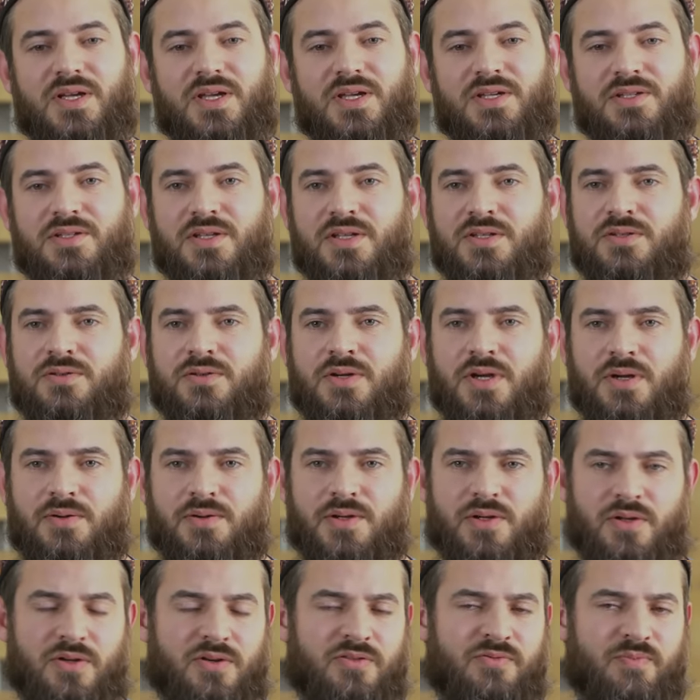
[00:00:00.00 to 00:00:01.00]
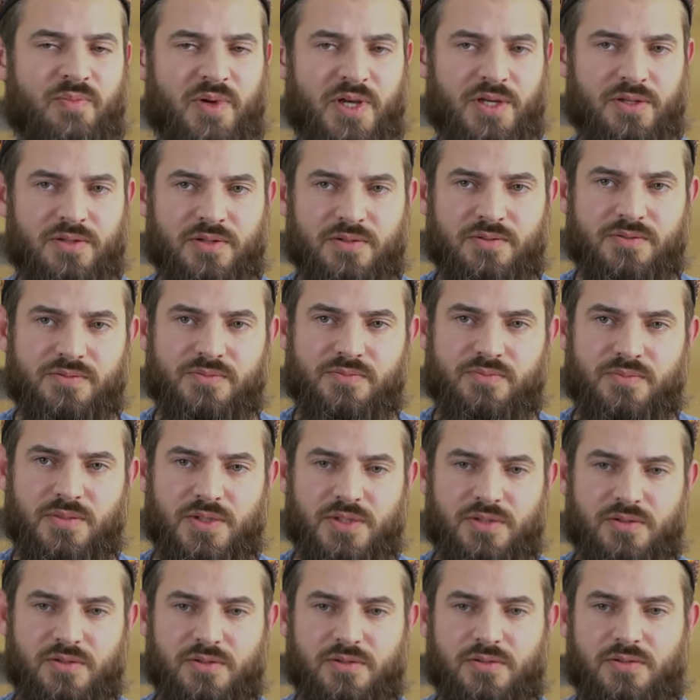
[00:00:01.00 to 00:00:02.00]
is that you have a lot of pain
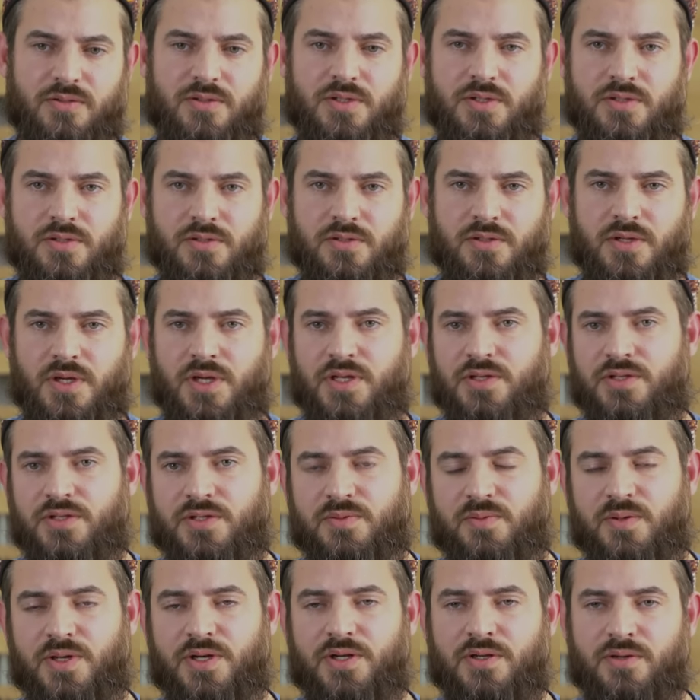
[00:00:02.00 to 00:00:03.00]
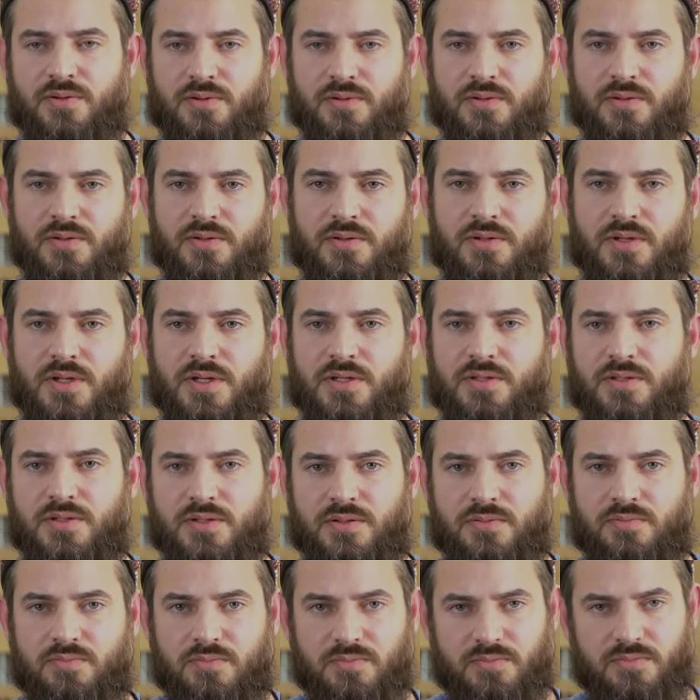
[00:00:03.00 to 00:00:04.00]
because the society is very cruel and
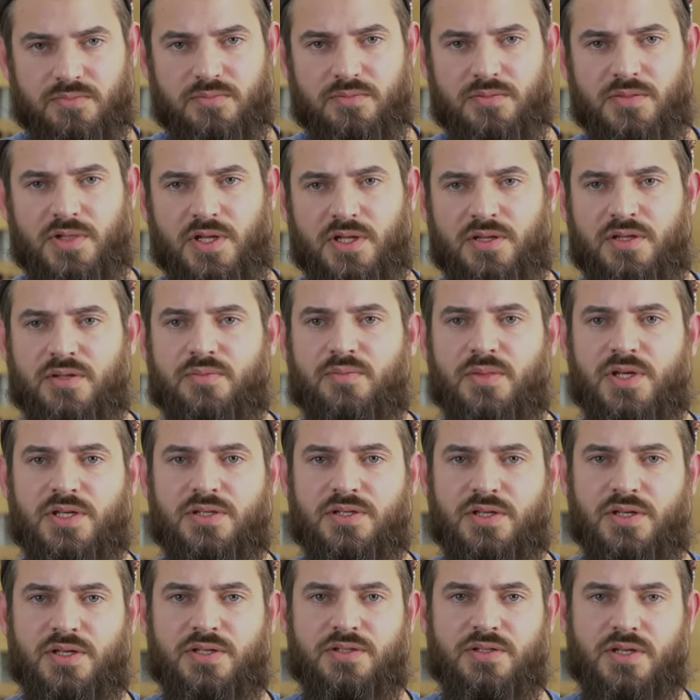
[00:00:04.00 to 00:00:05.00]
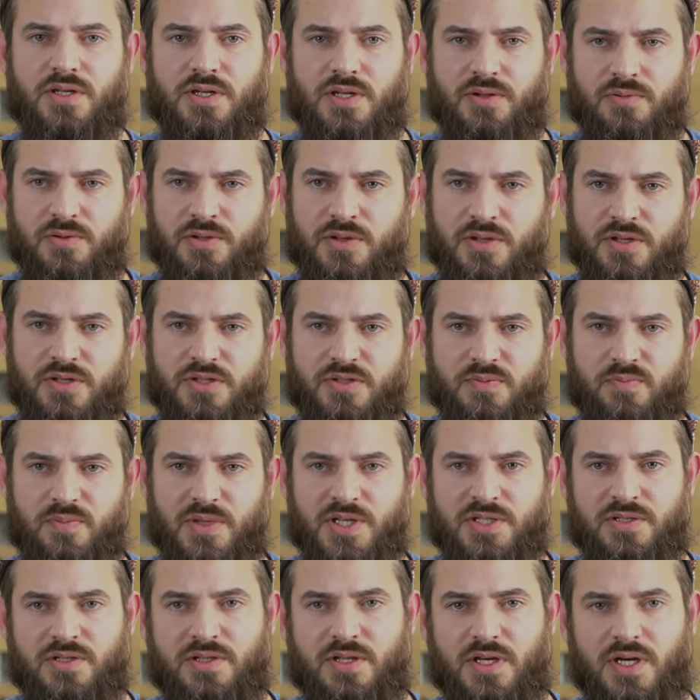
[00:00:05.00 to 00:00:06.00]
it, nothing makes sense and everything's
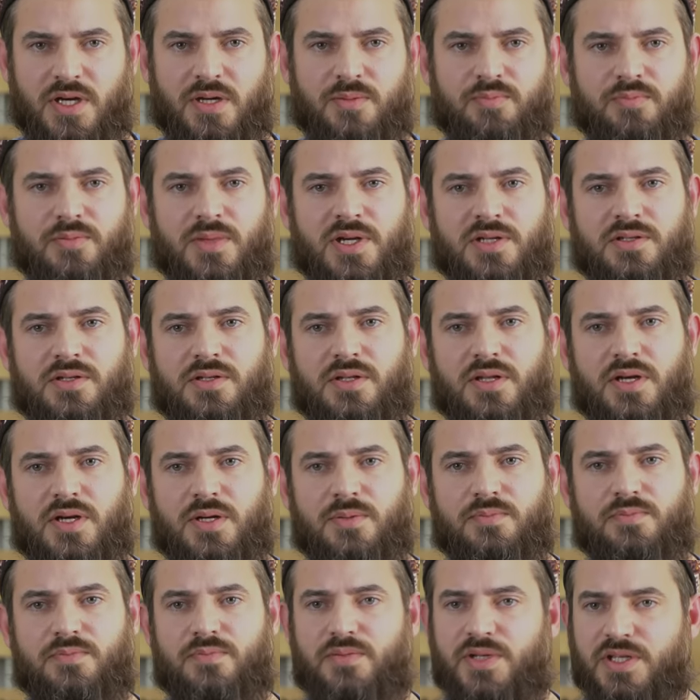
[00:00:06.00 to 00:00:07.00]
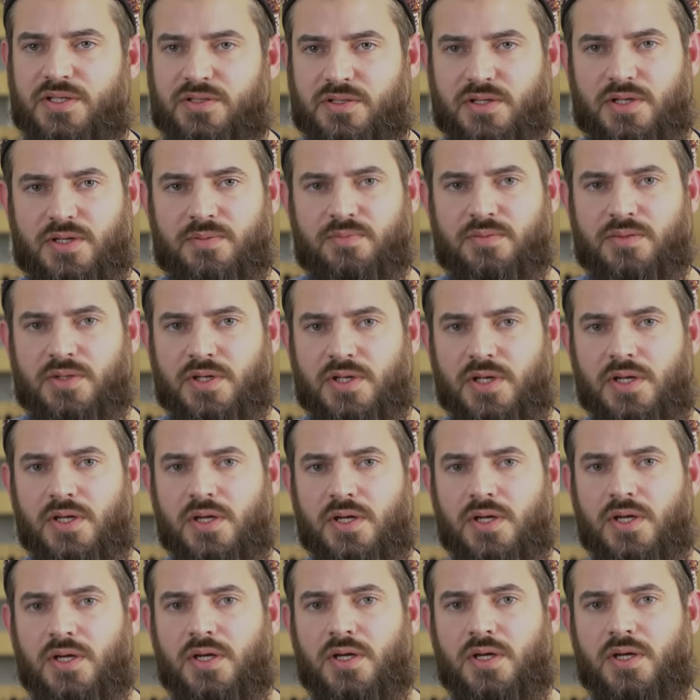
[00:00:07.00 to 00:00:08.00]
messed up, messed up, mixed up.
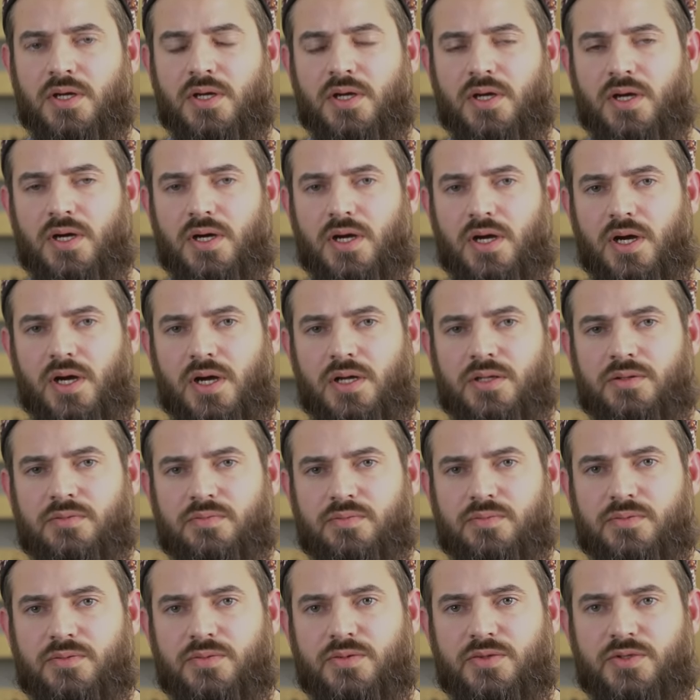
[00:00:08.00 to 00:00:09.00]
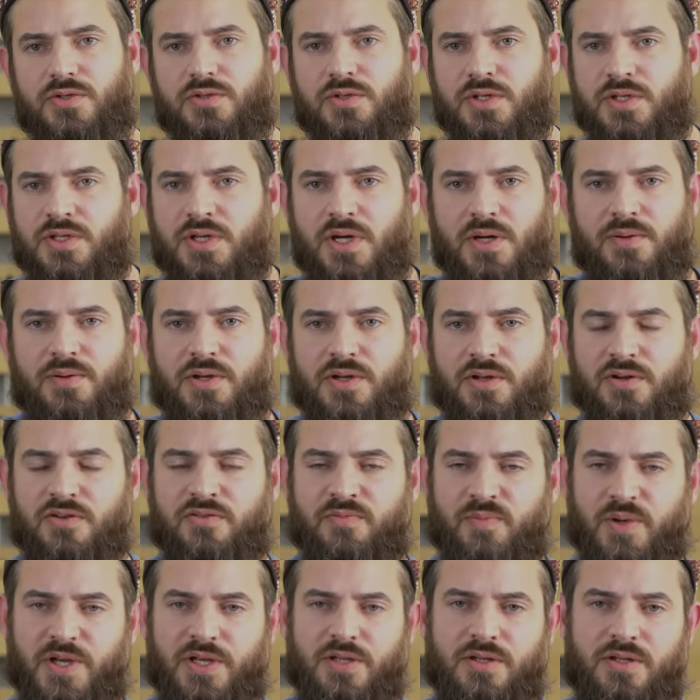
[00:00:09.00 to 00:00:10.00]
And you just have a lot
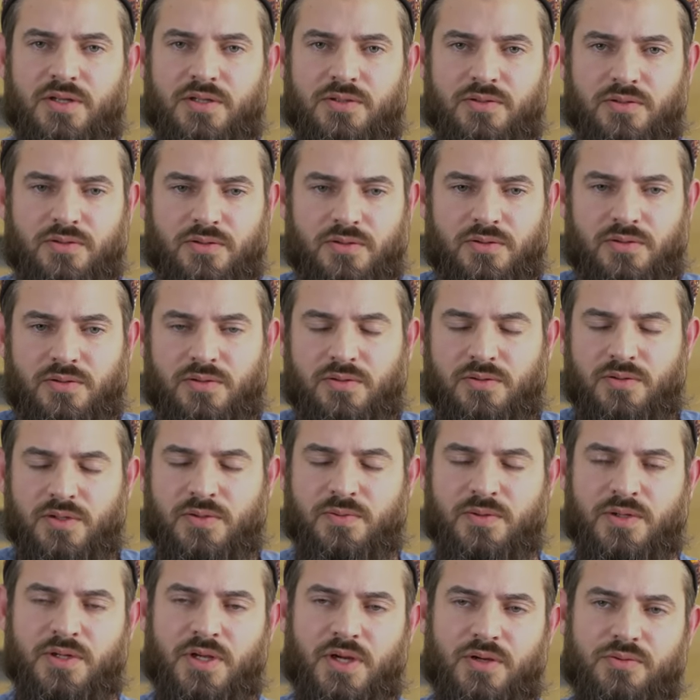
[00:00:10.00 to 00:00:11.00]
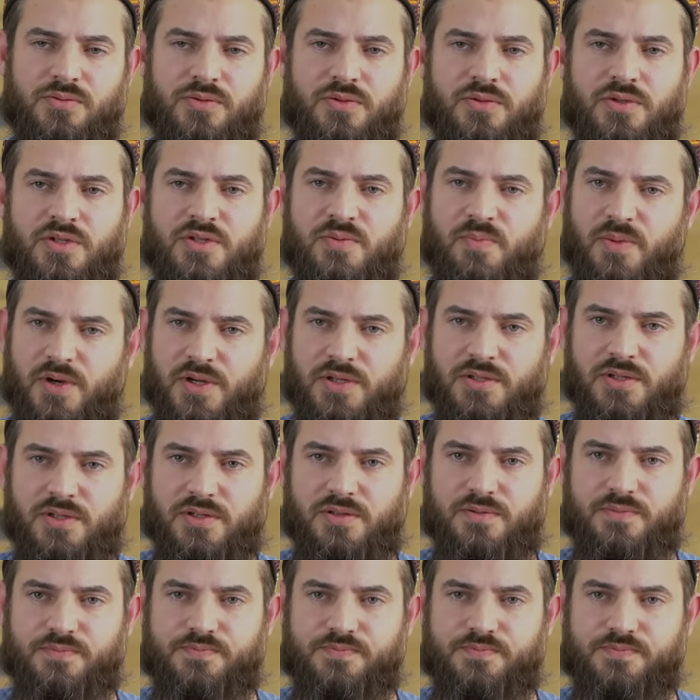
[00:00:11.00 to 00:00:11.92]
of pain and you don't know even how to express it.